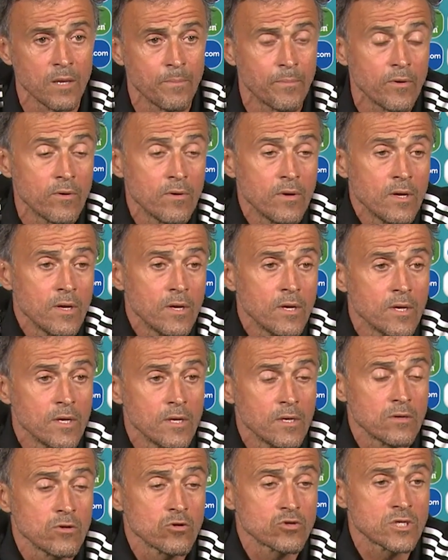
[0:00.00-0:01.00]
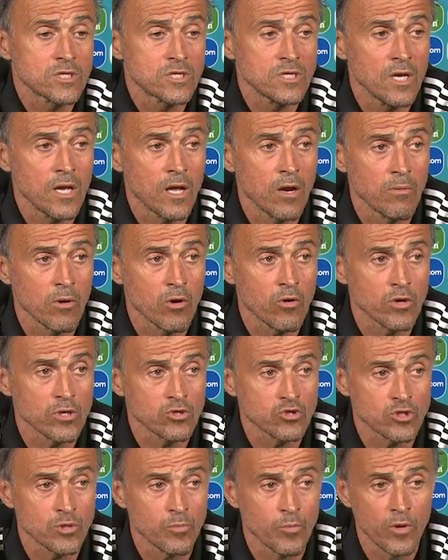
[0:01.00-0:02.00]
start of the
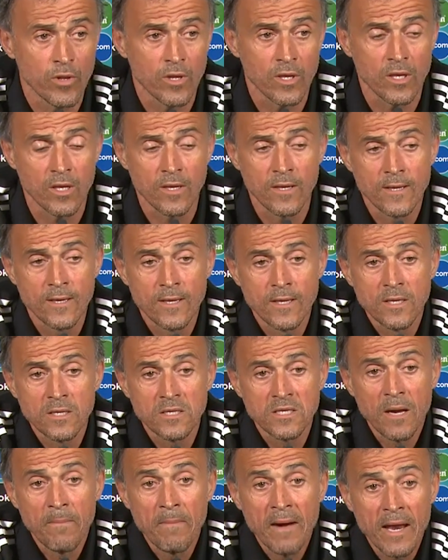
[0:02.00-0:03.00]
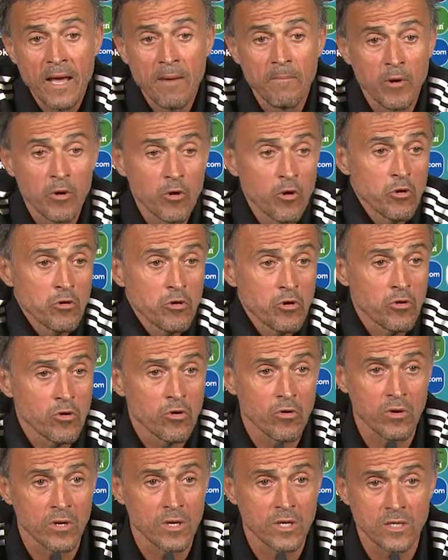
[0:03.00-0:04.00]
training camp, they've
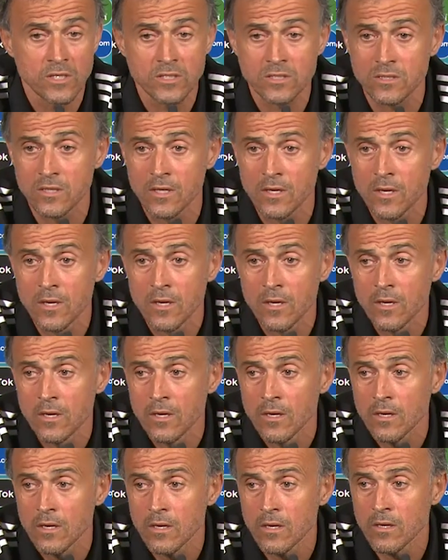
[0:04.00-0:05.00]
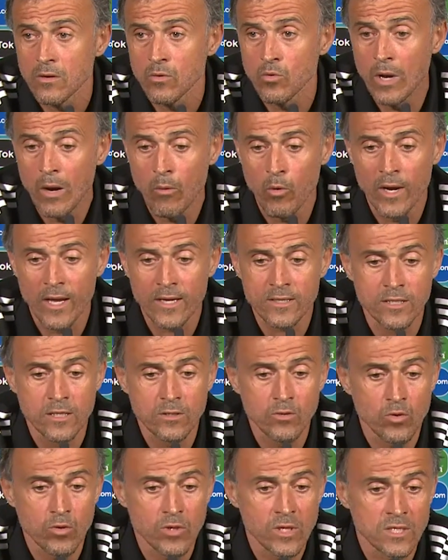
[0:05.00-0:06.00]
shown real desire to win
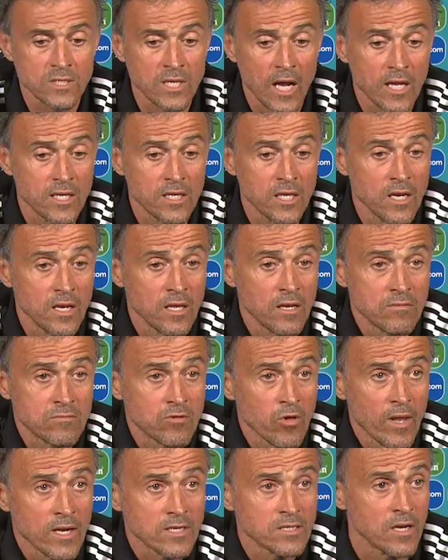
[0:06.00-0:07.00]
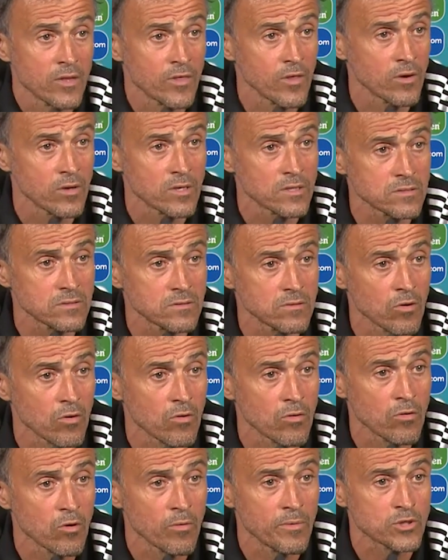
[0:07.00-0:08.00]
a place in the team. I don't know whether it's a
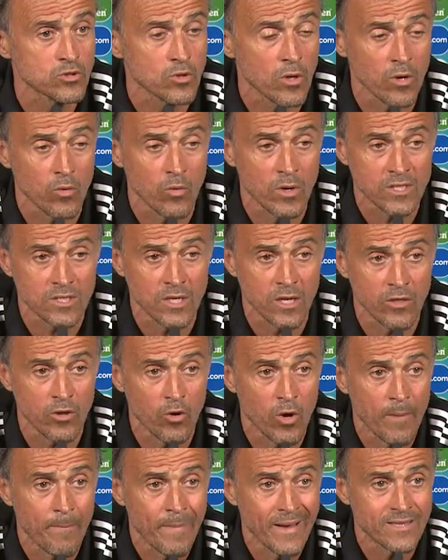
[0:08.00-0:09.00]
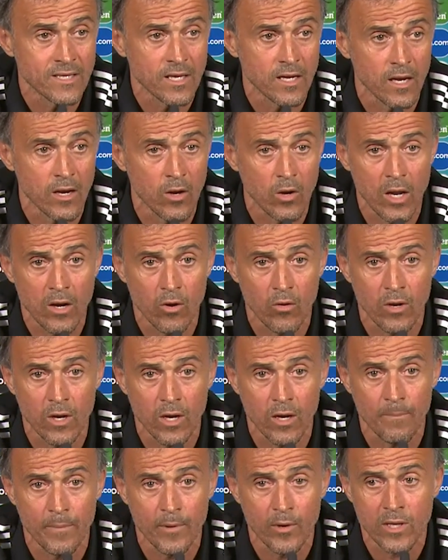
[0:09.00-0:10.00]
question of hunger, I think it's a question
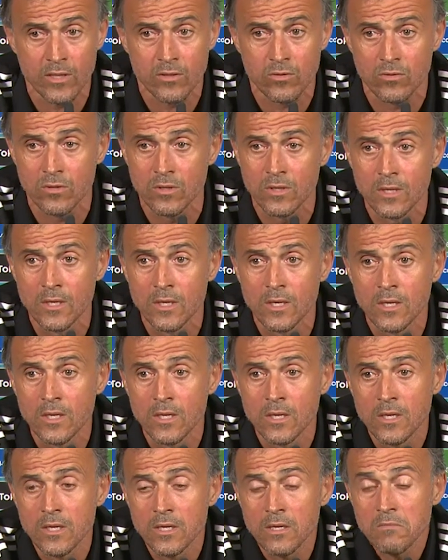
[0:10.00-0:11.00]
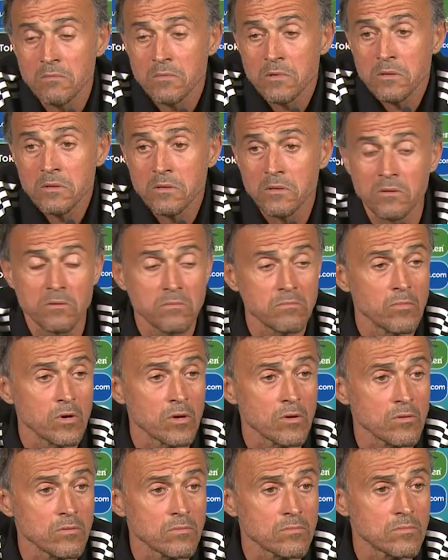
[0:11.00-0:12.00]
of good attitude,
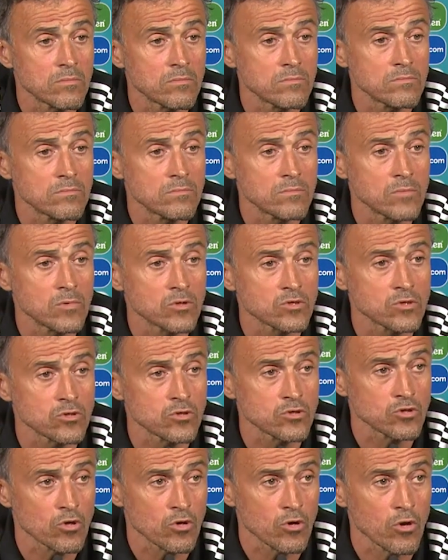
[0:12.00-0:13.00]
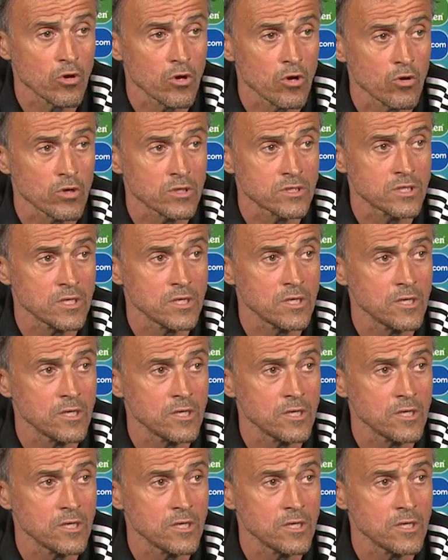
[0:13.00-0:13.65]
and all good teams have that.